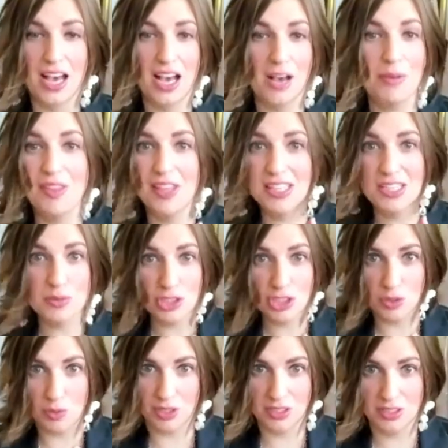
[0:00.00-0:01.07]
And that's what
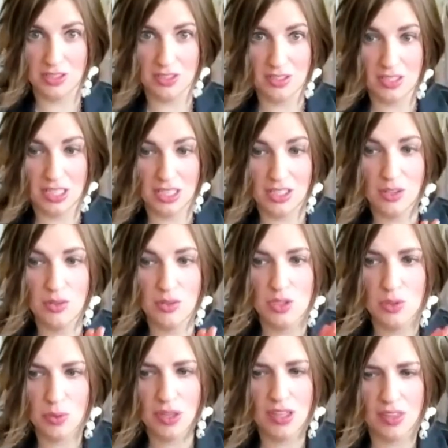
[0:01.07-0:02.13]
she wants to see in you.
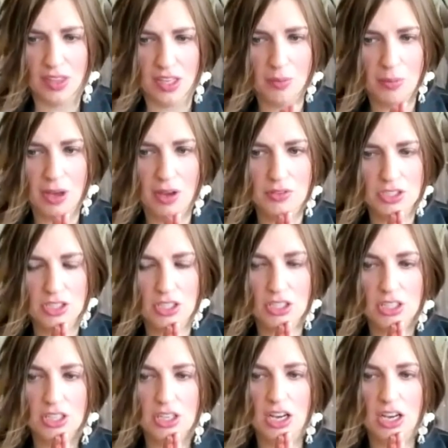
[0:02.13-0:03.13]
So really think about